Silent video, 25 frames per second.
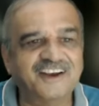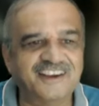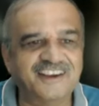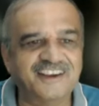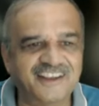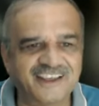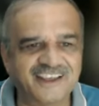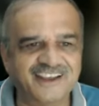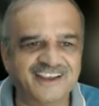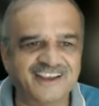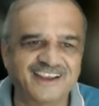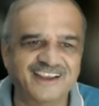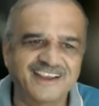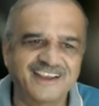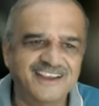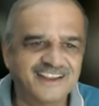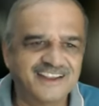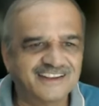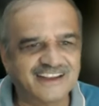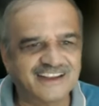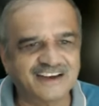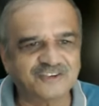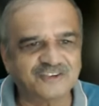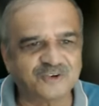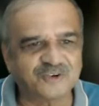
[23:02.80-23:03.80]
a day,
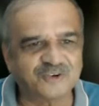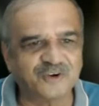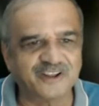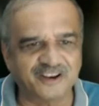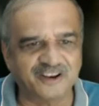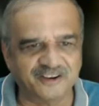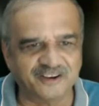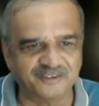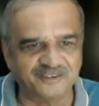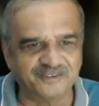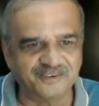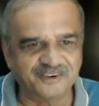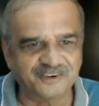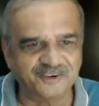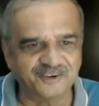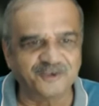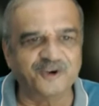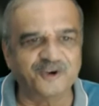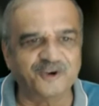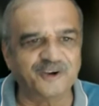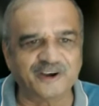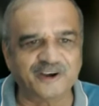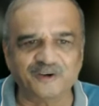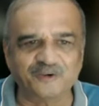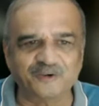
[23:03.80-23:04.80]
that's good enough. You
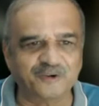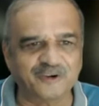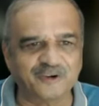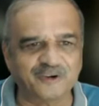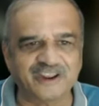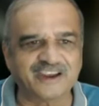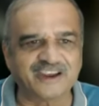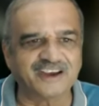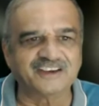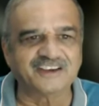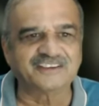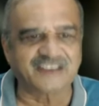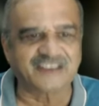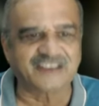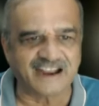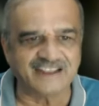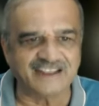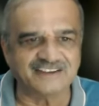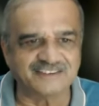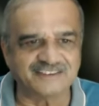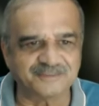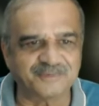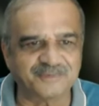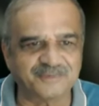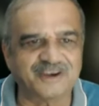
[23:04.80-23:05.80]
don't have to take it
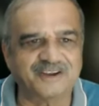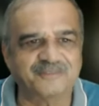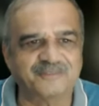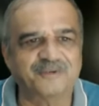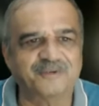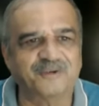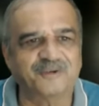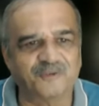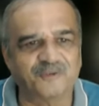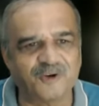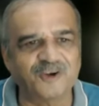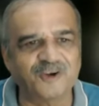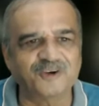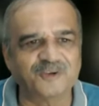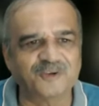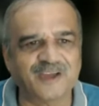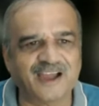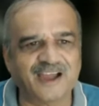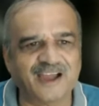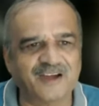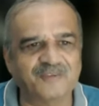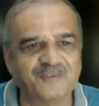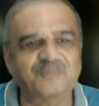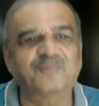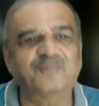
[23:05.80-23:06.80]
thrice. But if you want to
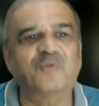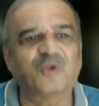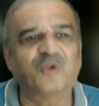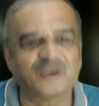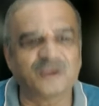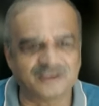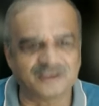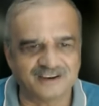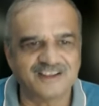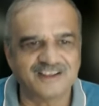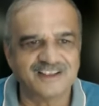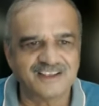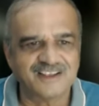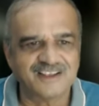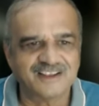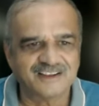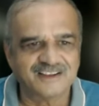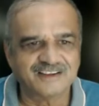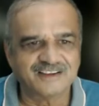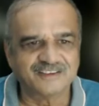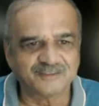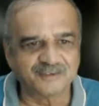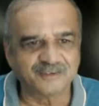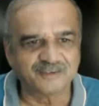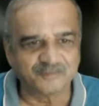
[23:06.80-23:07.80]
have
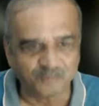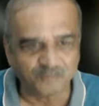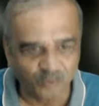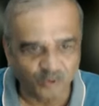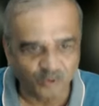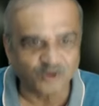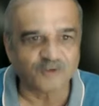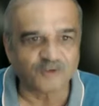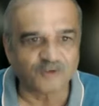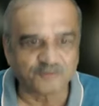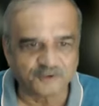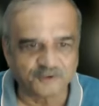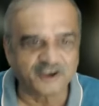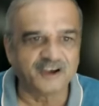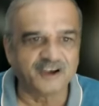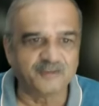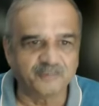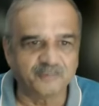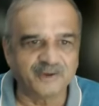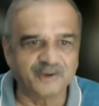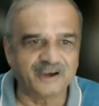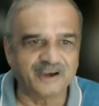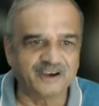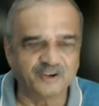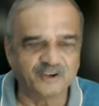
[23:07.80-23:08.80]
more of
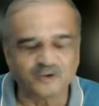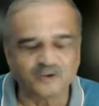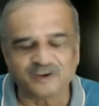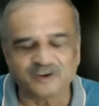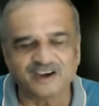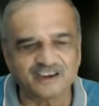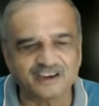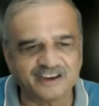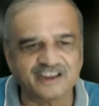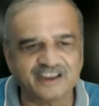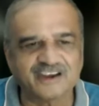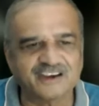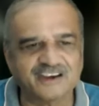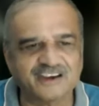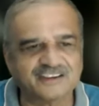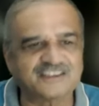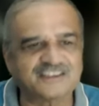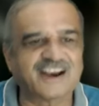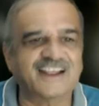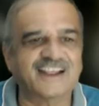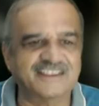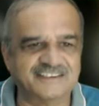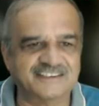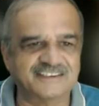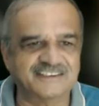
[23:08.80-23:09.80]
treatment, you can take it
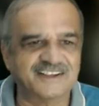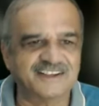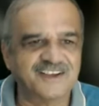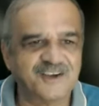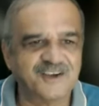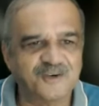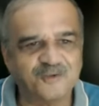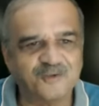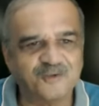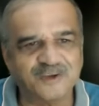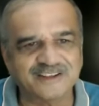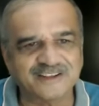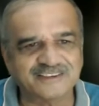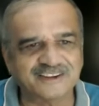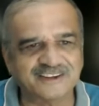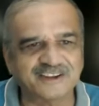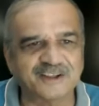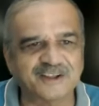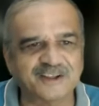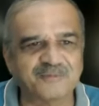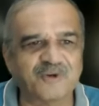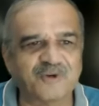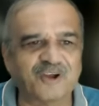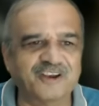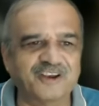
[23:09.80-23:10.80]
thrice. Once in
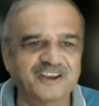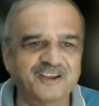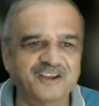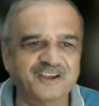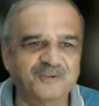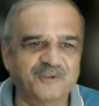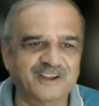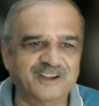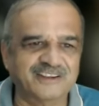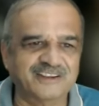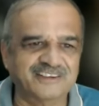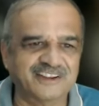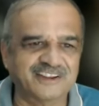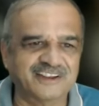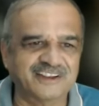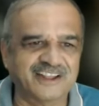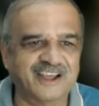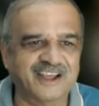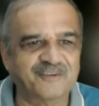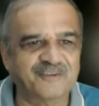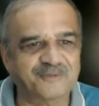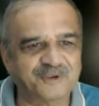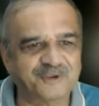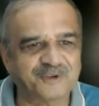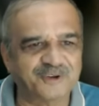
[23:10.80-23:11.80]
the morning, once in the
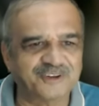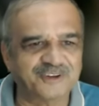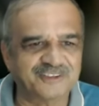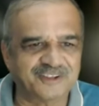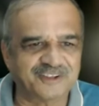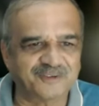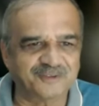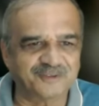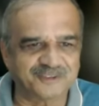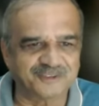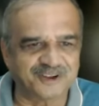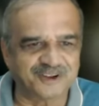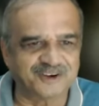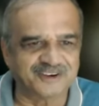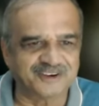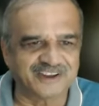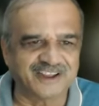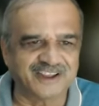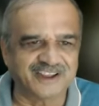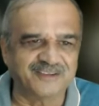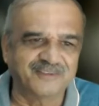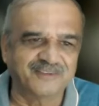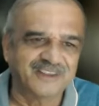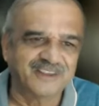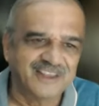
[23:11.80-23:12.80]
afternoon, the third
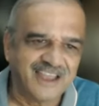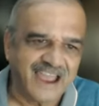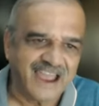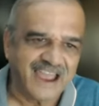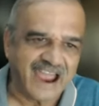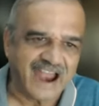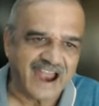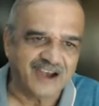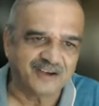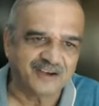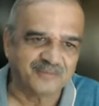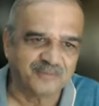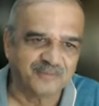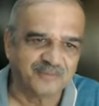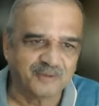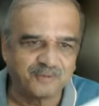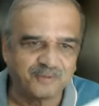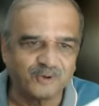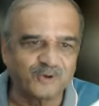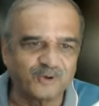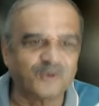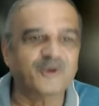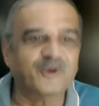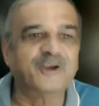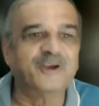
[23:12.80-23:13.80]
time at
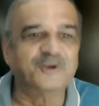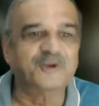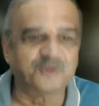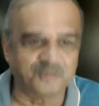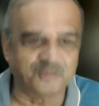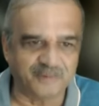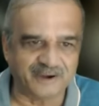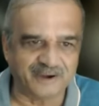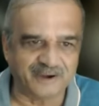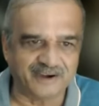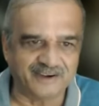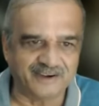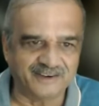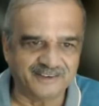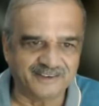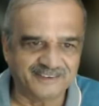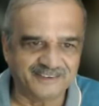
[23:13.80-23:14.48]
before going to bed.